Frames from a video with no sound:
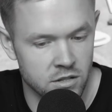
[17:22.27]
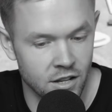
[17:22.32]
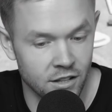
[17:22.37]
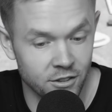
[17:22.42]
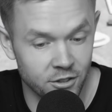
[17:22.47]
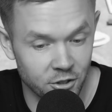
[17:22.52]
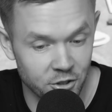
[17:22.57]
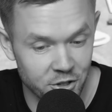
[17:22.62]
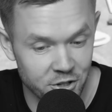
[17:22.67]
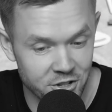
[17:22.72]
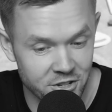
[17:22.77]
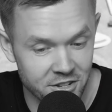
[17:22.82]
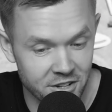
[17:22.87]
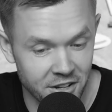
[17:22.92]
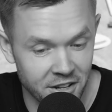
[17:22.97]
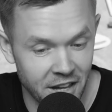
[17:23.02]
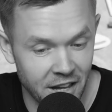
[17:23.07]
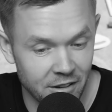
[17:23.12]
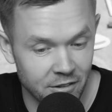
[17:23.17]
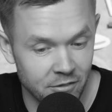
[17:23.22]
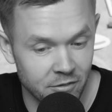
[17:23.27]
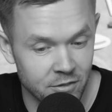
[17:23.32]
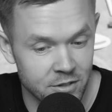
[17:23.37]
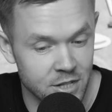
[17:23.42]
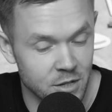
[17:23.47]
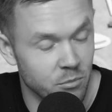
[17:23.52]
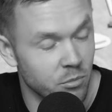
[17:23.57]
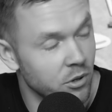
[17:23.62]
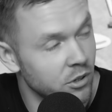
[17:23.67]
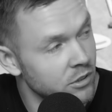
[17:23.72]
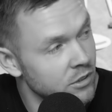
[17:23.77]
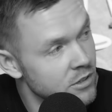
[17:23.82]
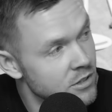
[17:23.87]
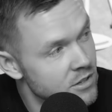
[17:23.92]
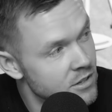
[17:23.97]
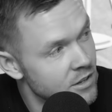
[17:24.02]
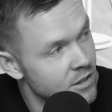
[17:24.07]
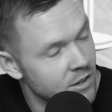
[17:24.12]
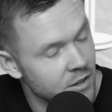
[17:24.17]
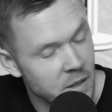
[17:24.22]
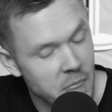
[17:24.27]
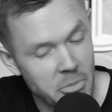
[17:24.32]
centers, I have Sabonis,